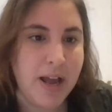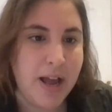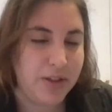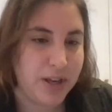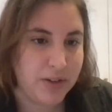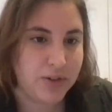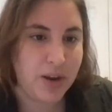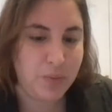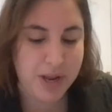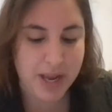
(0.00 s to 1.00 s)
and things
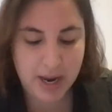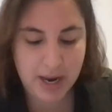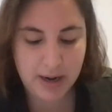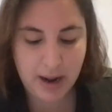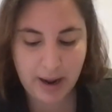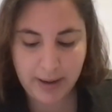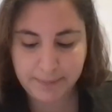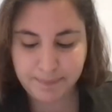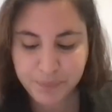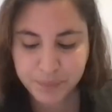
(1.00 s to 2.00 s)
that we can